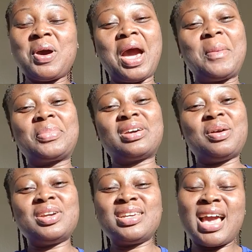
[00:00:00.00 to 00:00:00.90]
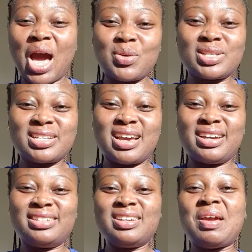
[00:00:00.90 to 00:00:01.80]
I'm currently
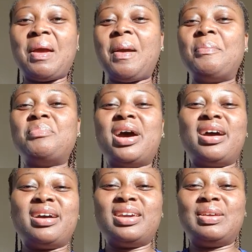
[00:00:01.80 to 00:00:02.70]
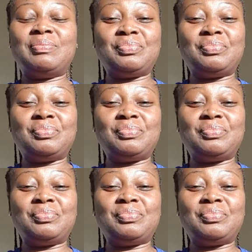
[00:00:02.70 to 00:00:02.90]
outside my